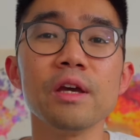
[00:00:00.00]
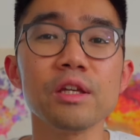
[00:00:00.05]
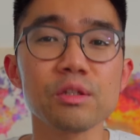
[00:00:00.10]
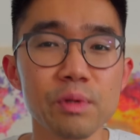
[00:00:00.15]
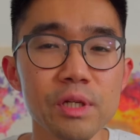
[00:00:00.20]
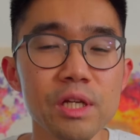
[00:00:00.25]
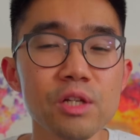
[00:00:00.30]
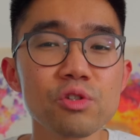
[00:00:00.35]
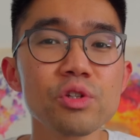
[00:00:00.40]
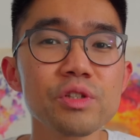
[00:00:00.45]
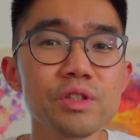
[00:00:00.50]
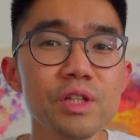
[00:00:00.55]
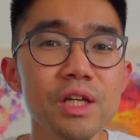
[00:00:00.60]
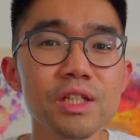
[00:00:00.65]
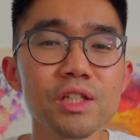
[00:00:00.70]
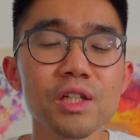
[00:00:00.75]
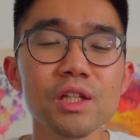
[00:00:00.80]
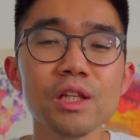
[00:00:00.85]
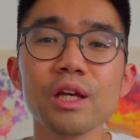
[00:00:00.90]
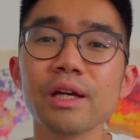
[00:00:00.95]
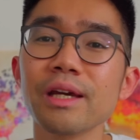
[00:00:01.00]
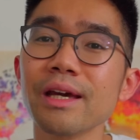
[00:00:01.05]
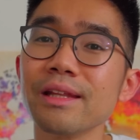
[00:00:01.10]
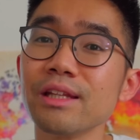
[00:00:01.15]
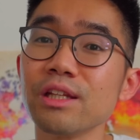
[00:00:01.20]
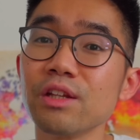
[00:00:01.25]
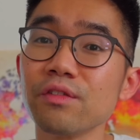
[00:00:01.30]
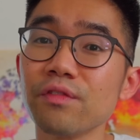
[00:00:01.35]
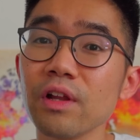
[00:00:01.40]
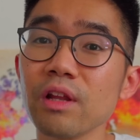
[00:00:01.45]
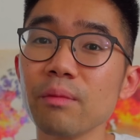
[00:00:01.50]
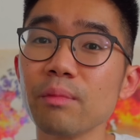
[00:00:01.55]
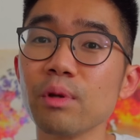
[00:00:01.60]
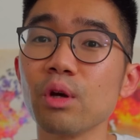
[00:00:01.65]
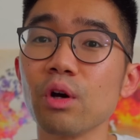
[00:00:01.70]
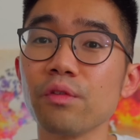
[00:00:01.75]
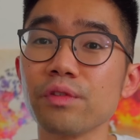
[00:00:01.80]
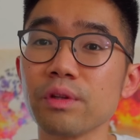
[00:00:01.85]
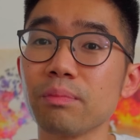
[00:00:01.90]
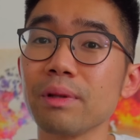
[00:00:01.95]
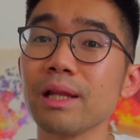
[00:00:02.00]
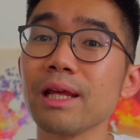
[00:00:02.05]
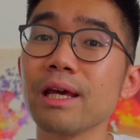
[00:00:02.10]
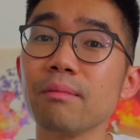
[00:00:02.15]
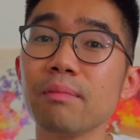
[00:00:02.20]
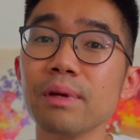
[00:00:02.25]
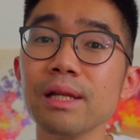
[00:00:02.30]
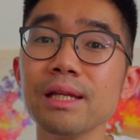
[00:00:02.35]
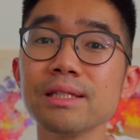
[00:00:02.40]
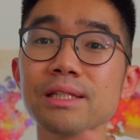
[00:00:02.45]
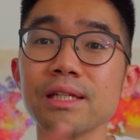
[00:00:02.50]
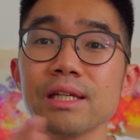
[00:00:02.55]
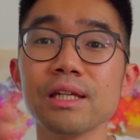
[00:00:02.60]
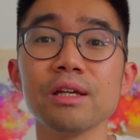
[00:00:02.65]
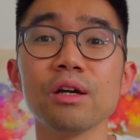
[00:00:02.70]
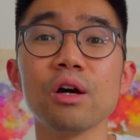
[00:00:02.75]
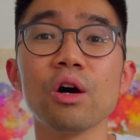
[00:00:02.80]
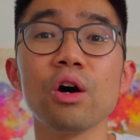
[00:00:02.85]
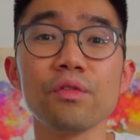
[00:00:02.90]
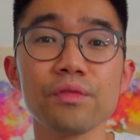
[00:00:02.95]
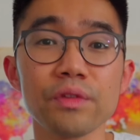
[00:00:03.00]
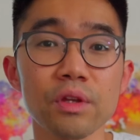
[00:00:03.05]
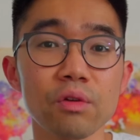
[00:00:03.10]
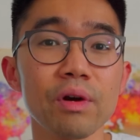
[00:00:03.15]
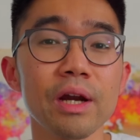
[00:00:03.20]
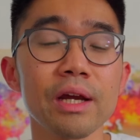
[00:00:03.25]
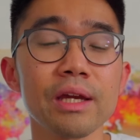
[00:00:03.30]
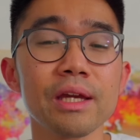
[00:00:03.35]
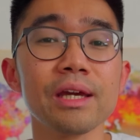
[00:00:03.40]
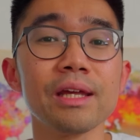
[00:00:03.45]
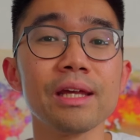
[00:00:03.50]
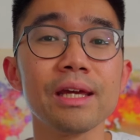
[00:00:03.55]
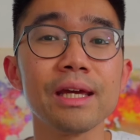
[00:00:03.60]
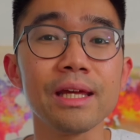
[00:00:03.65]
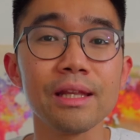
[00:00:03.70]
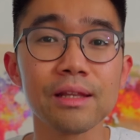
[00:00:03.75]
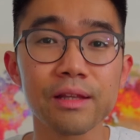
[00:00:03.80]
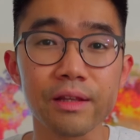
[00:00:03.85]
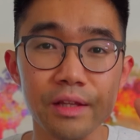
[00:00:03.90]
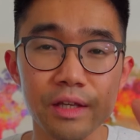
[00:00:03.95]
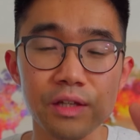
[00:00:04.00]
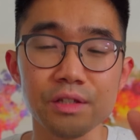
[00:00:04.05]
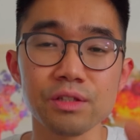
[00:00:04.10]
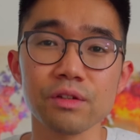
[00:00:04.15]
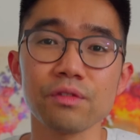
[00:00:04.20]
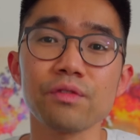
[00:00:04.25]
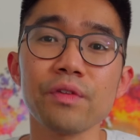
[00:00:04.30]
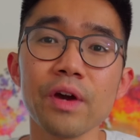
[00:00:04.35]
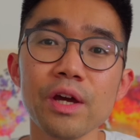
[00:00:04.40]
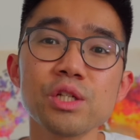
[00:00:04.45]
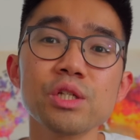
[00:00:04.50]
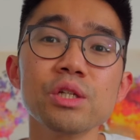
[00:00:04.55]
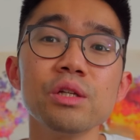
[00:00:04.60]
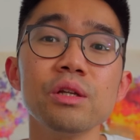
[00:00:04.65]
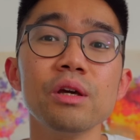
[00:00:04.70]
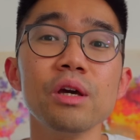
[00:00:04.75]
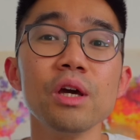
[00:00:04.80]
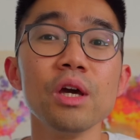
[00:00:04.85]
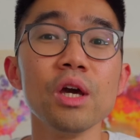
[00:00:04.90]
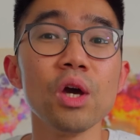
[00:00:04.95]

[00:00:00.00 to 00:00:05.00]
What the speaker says: It's been interesting to look at the development of the playability of the racket in this fashion.